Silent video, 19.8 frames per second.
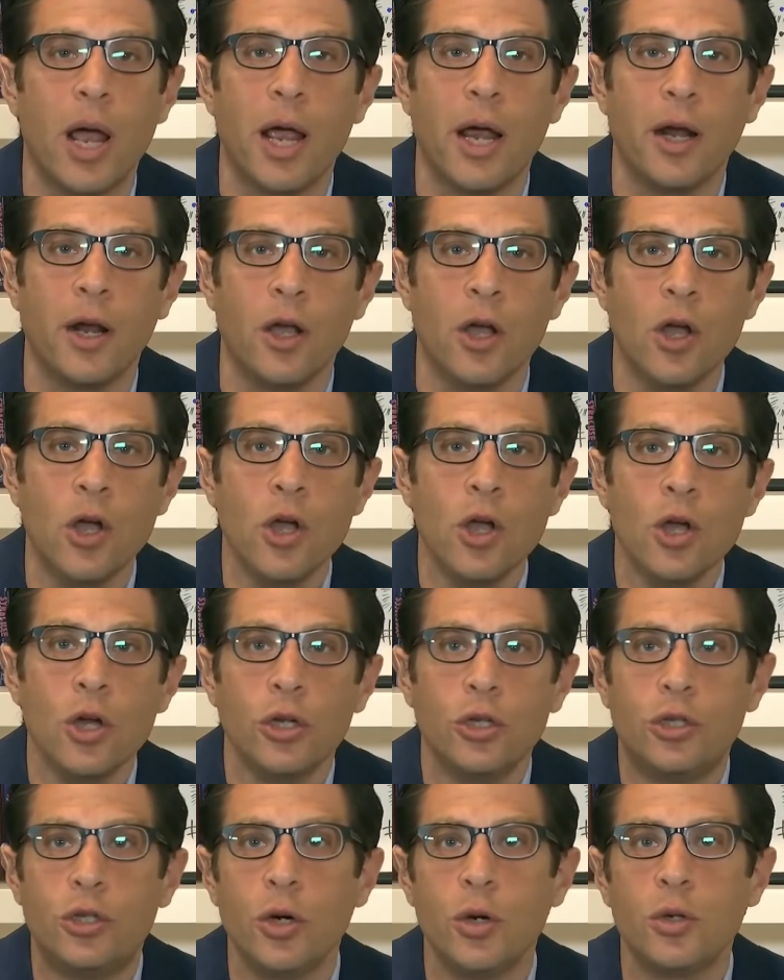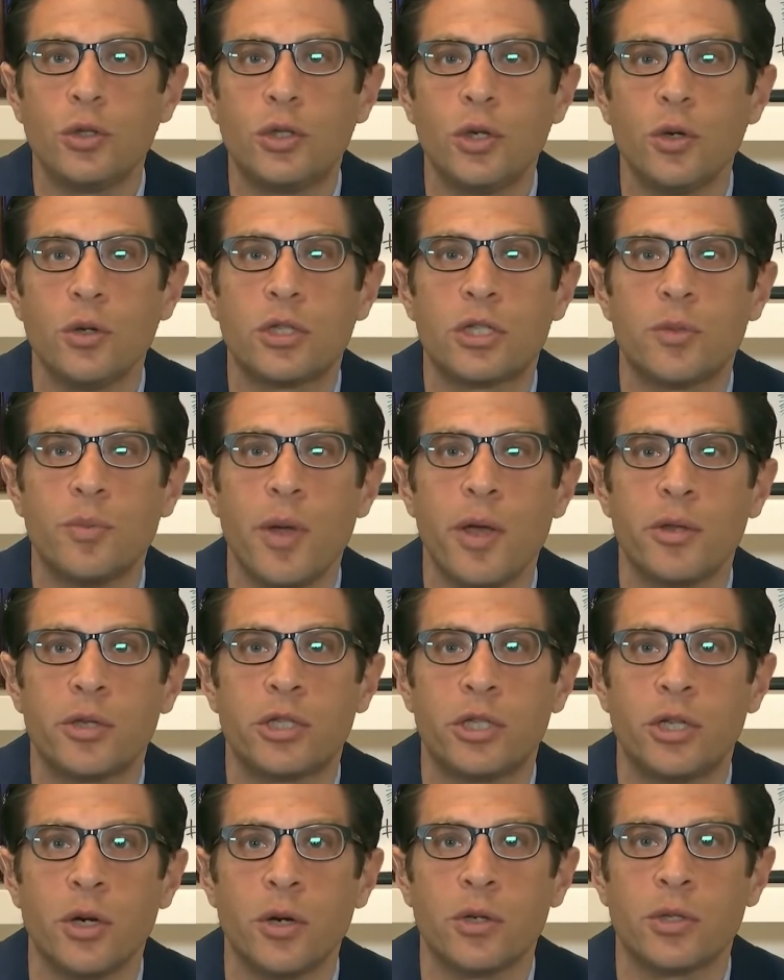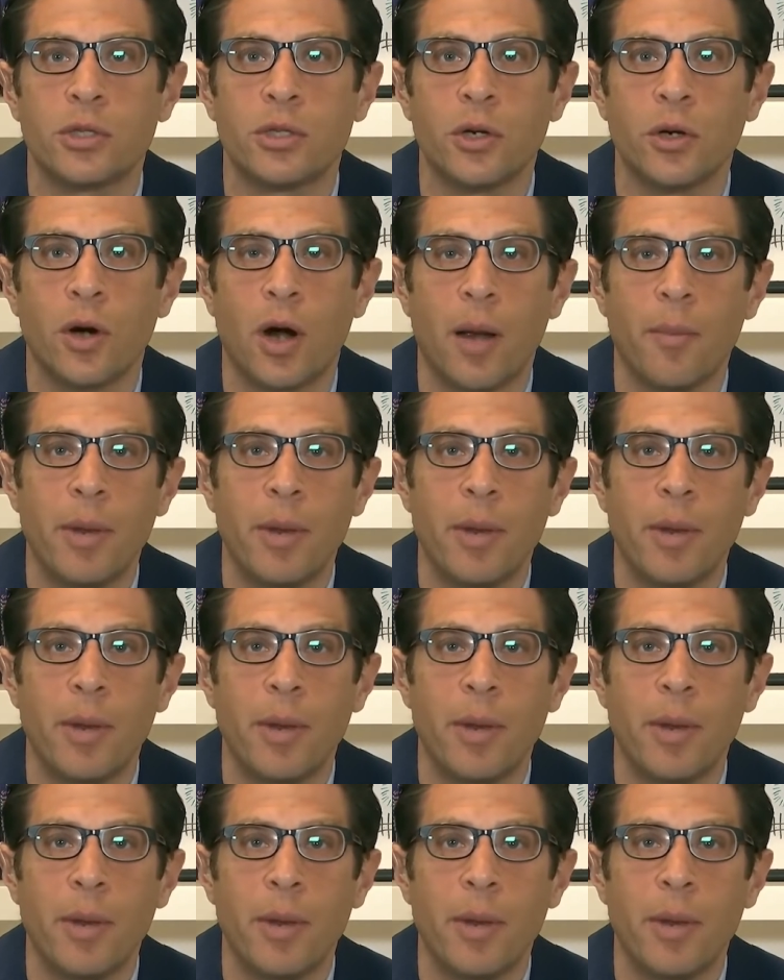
eight, Juju Smith-Schuster?